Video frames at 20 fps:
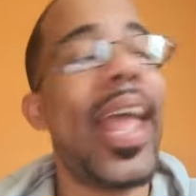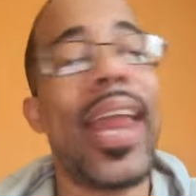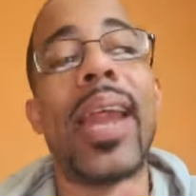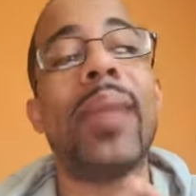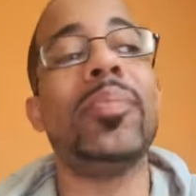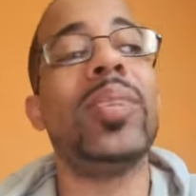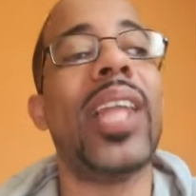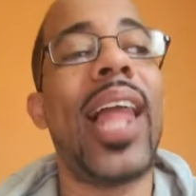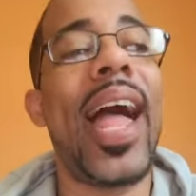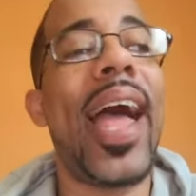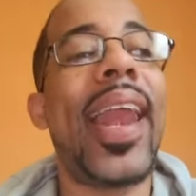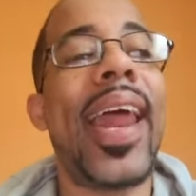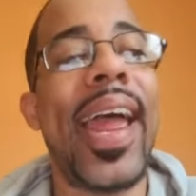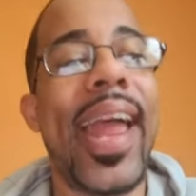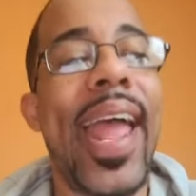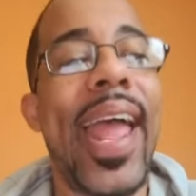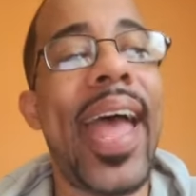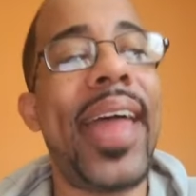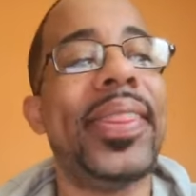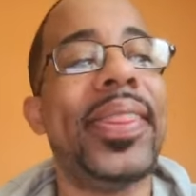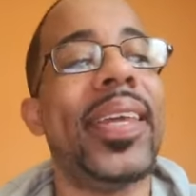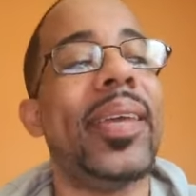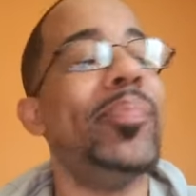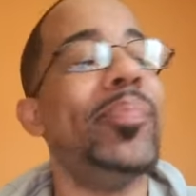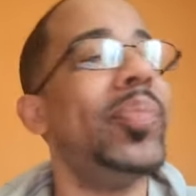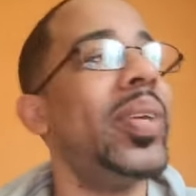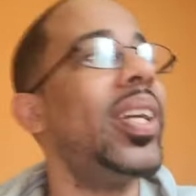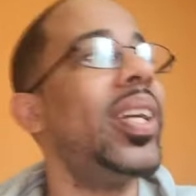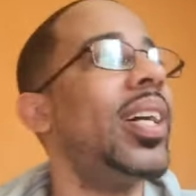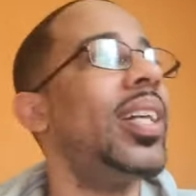And I'm glad I had
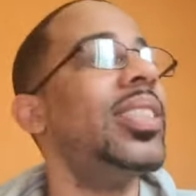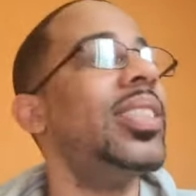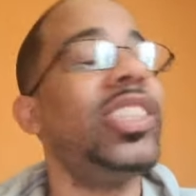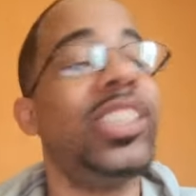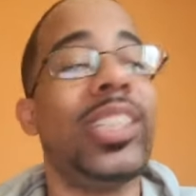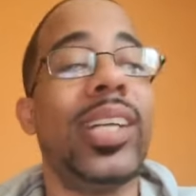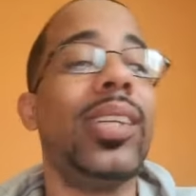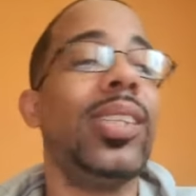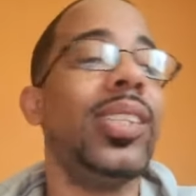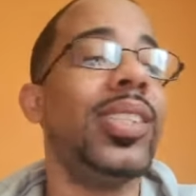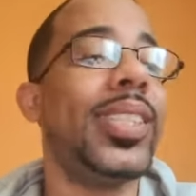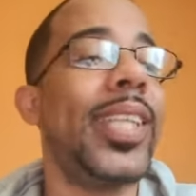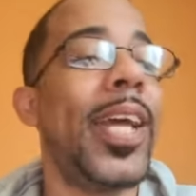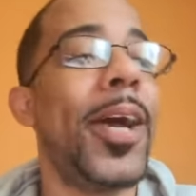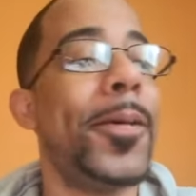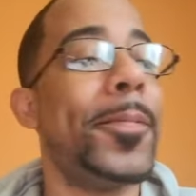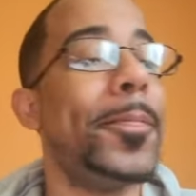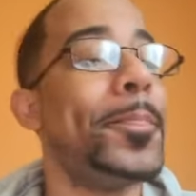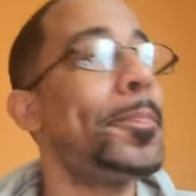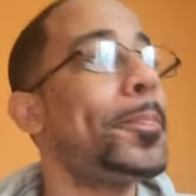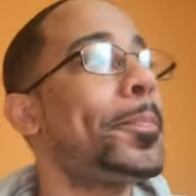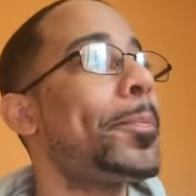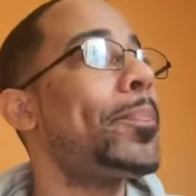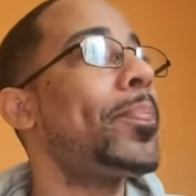them because check this out.